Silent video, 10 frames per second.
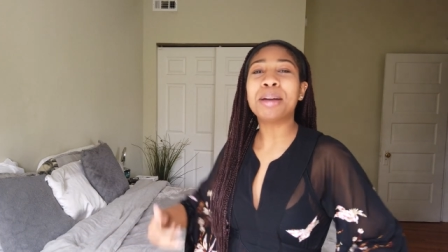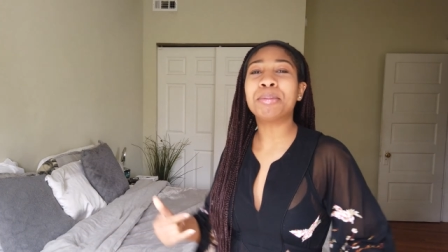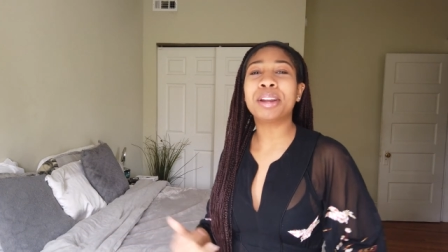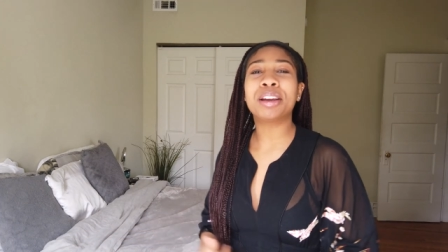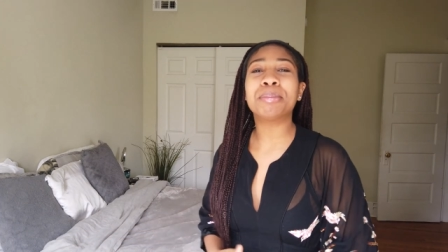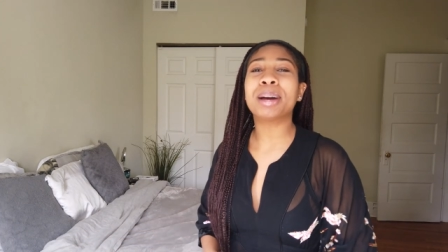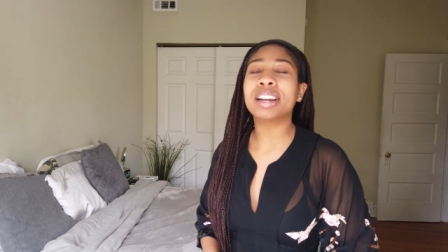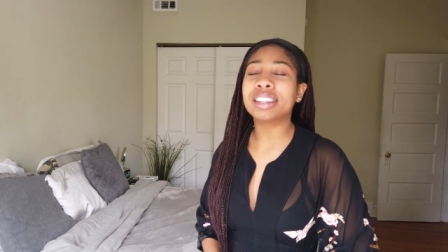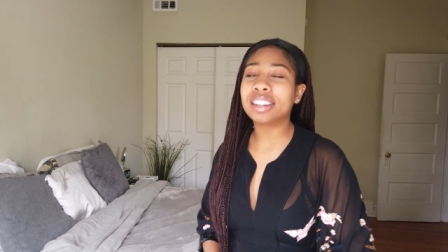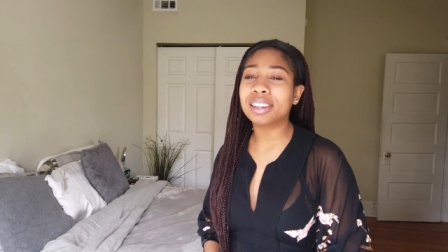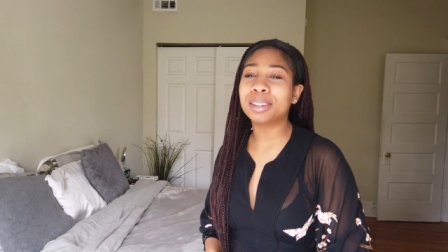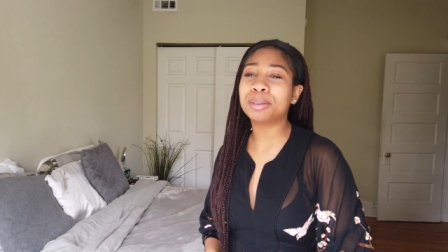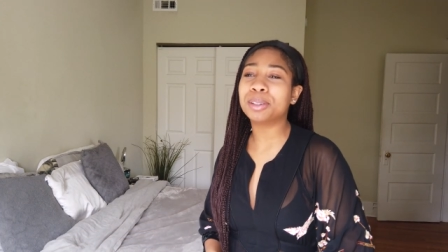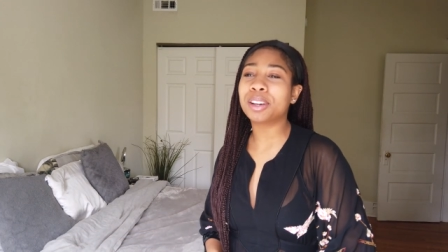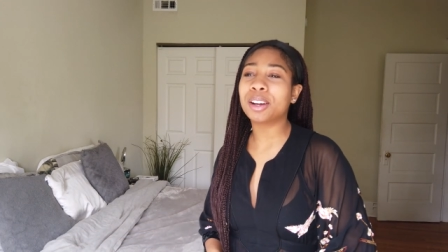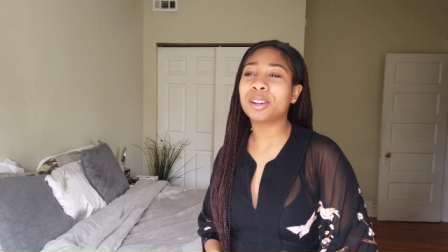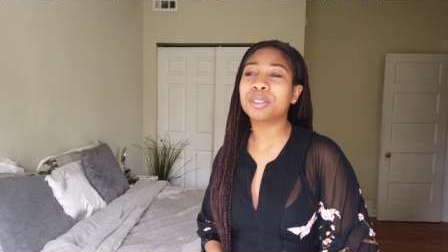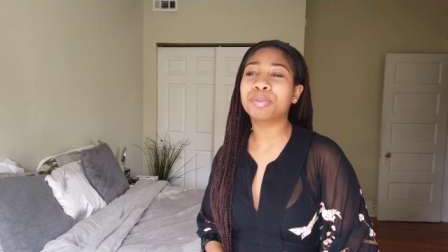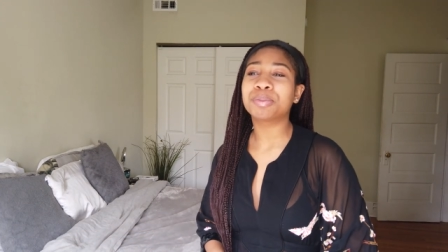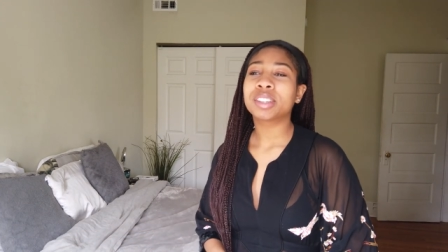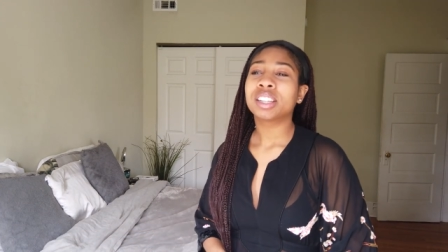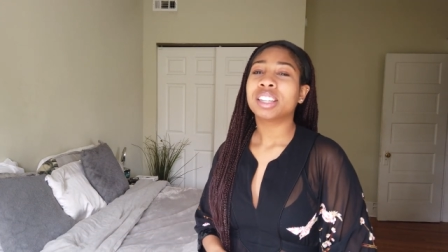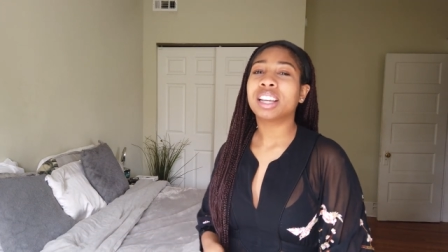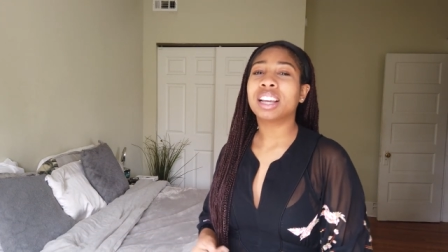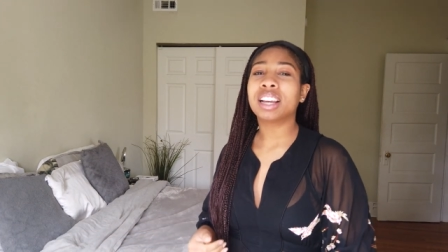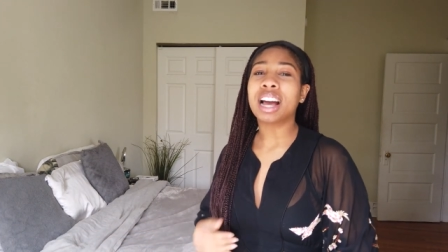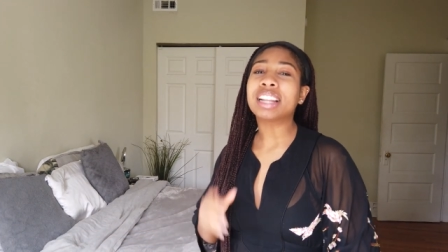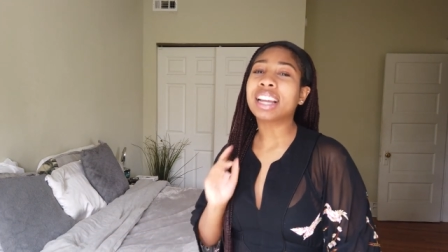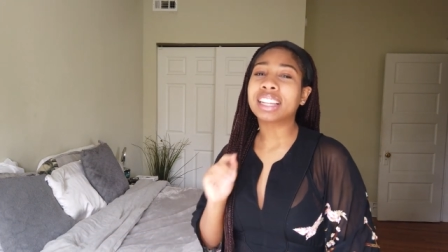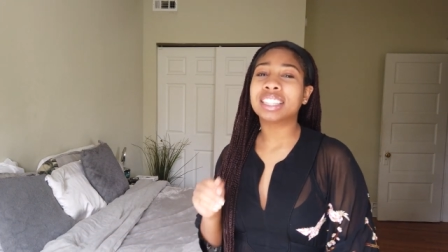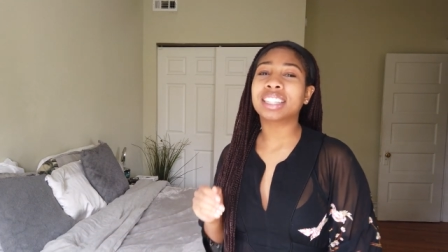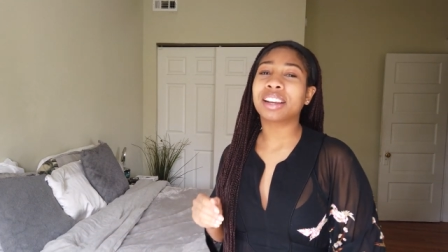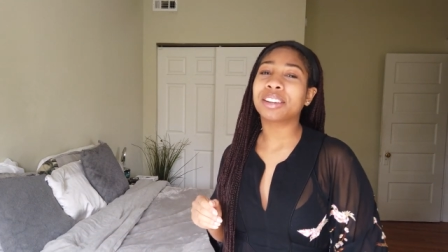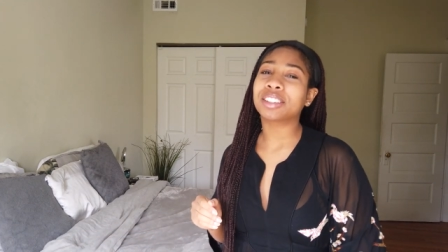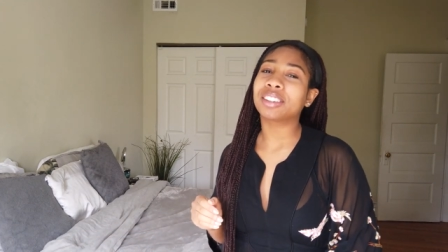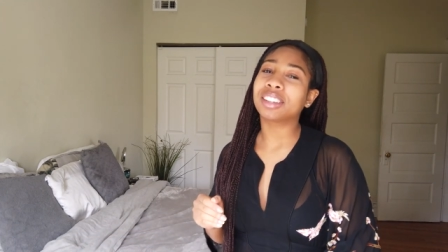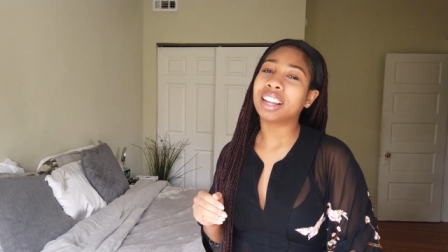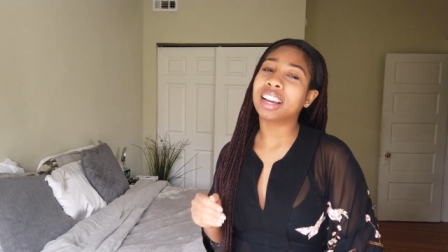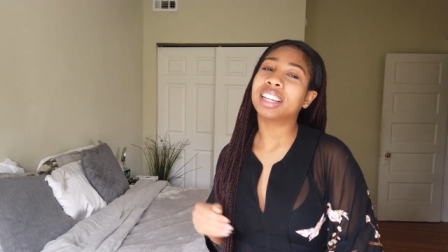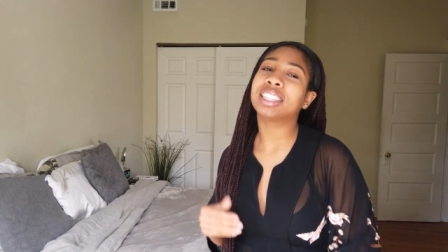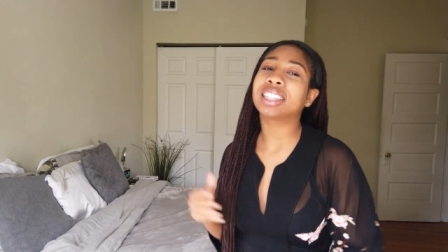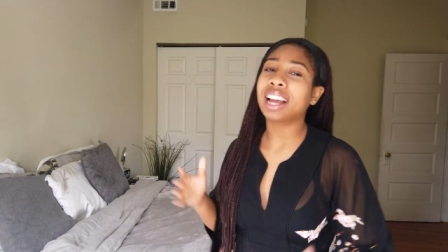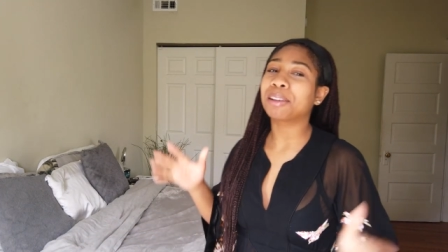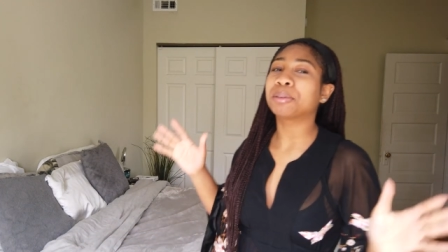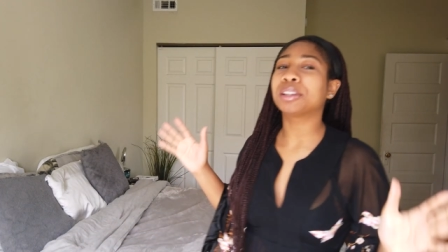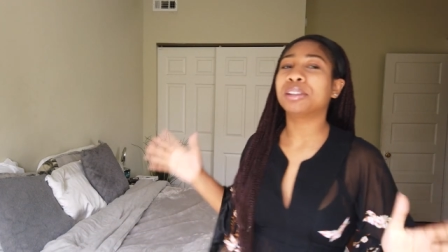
hyping everybody up, you know. And I like his character a lot. He's like